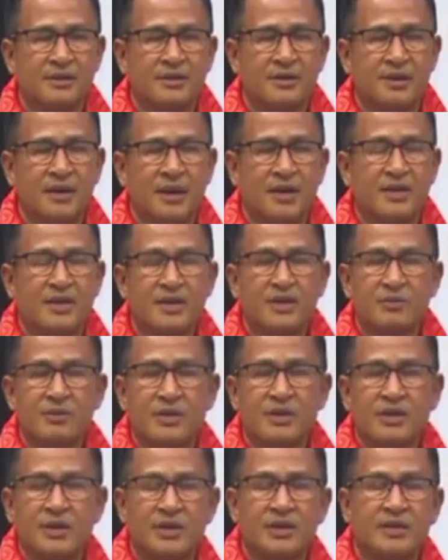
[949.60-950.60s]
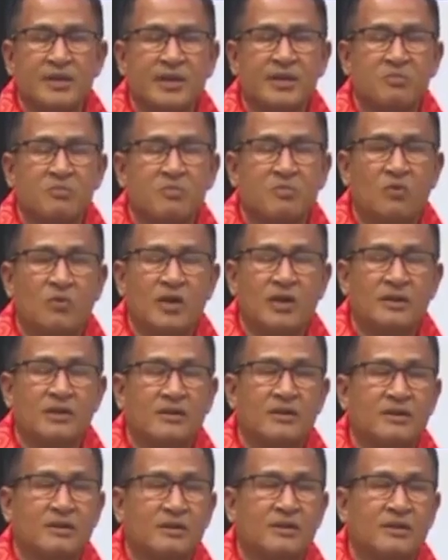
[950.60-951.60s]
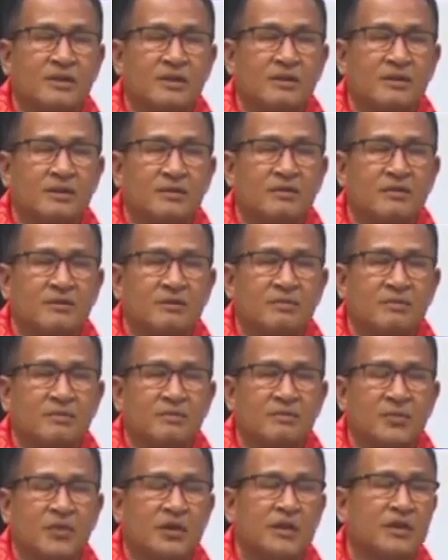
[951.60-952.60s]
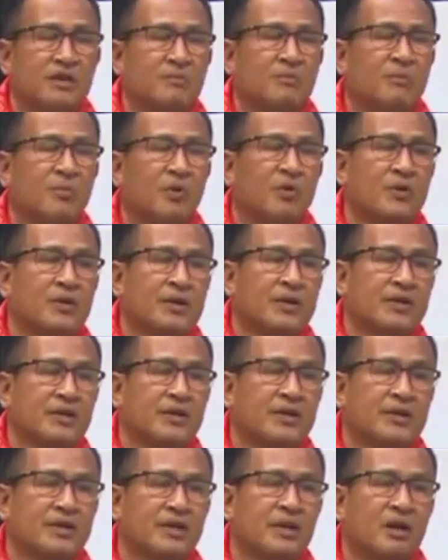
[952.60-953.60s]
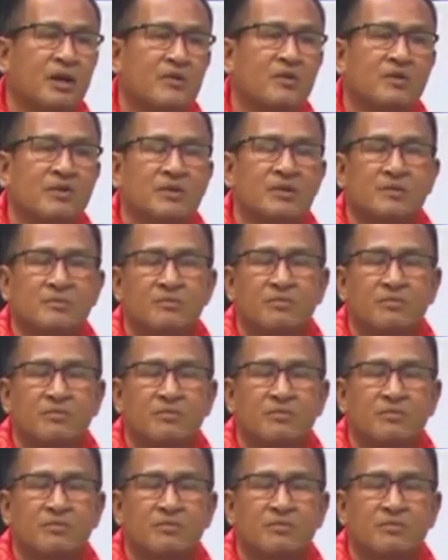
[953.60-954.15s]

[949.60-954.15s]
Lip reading: And during that time, one very important and renowned